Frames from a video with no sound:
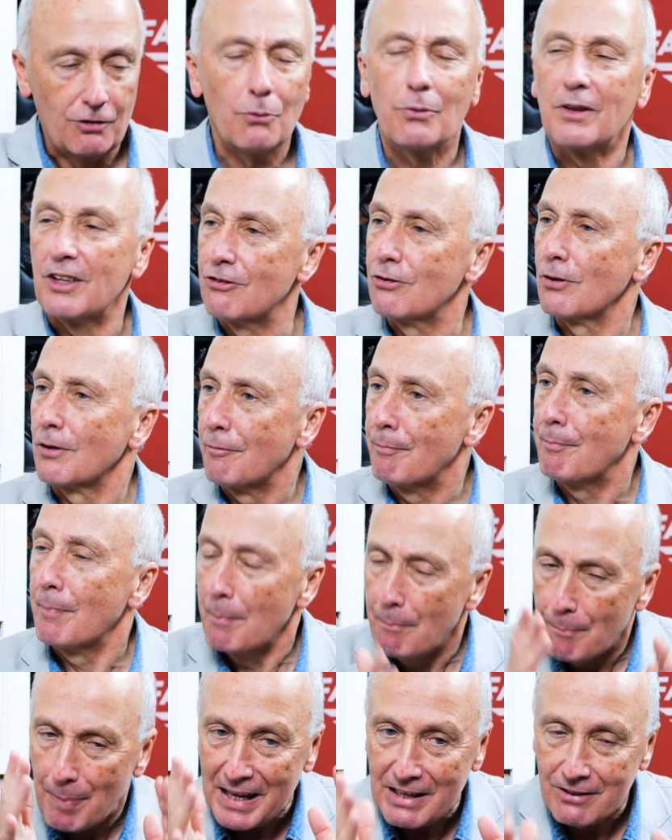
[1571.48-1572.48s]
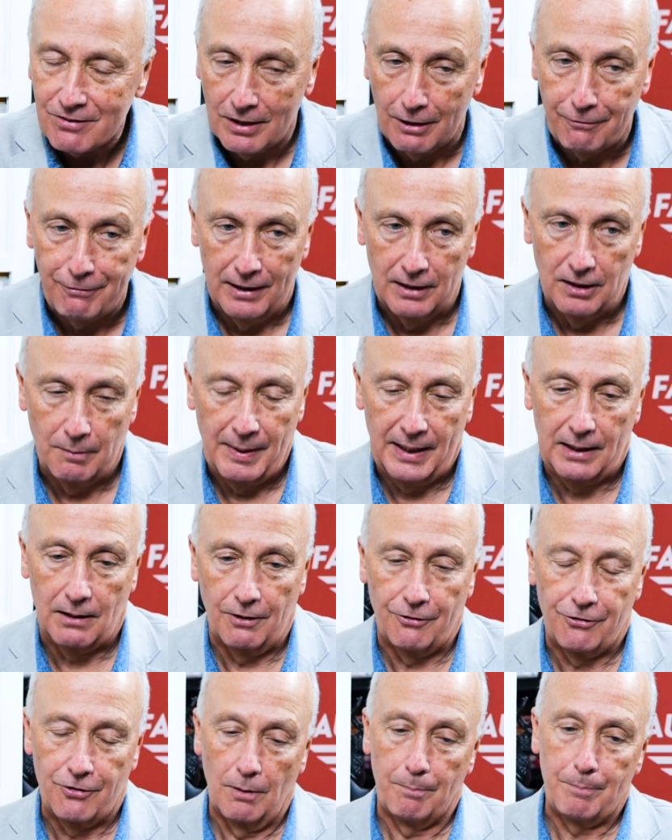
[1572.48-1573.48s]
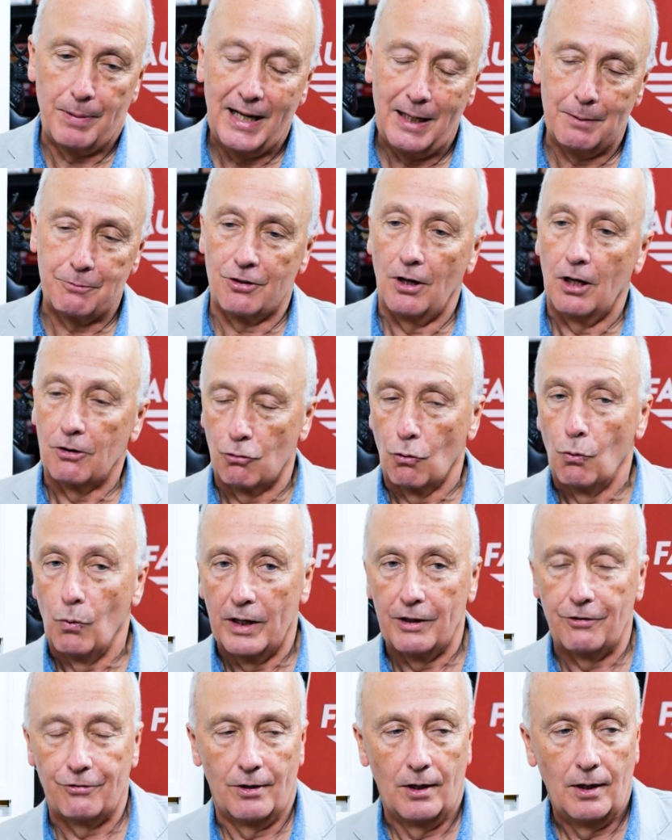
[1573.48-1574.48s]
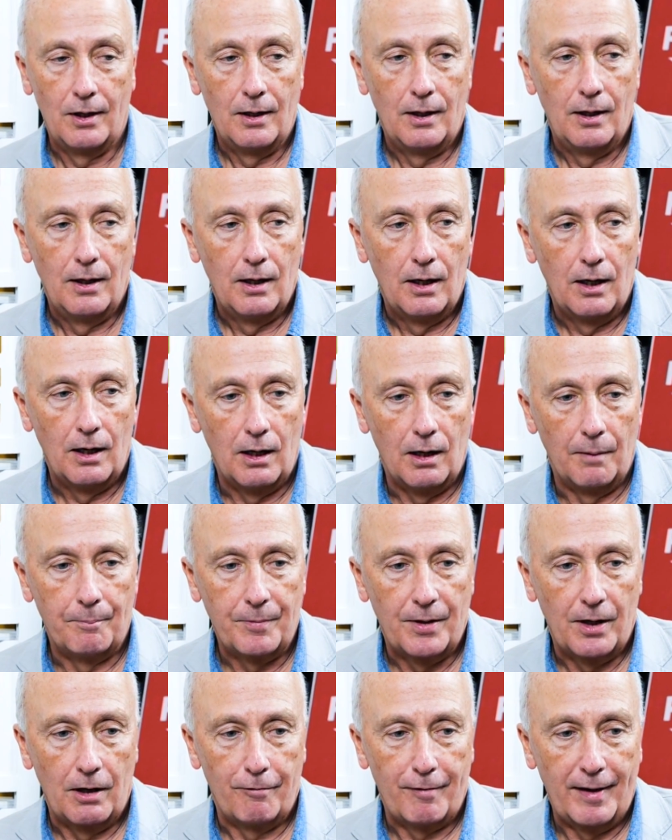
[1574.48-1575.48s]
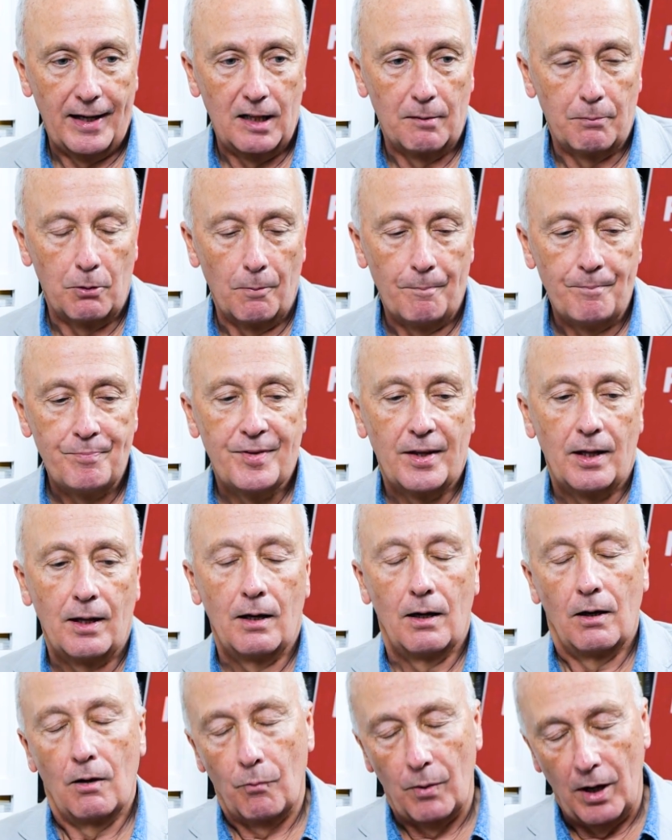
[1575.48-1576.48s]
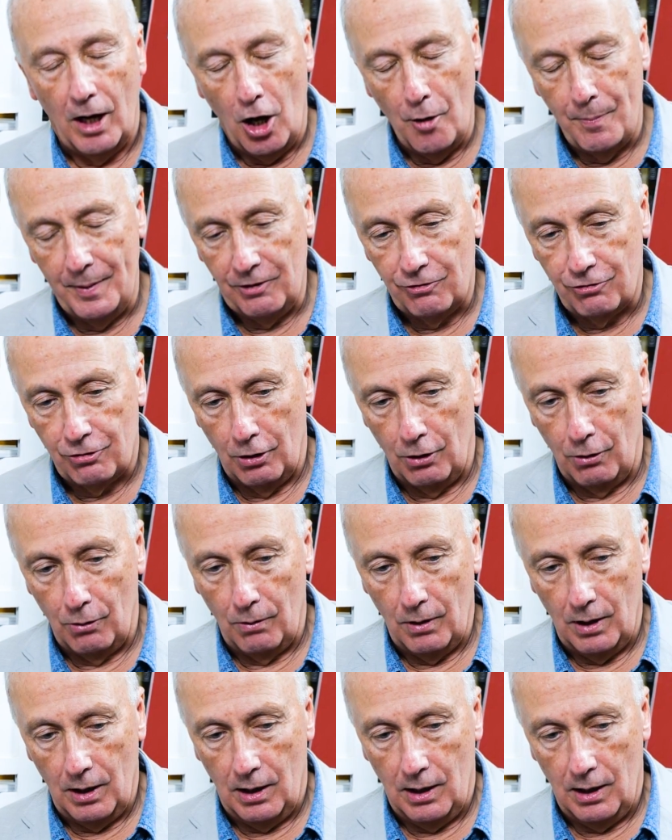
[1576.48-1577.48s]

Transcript: all this sort of basic fundamentals that perhaps aren't always available. We're hoping to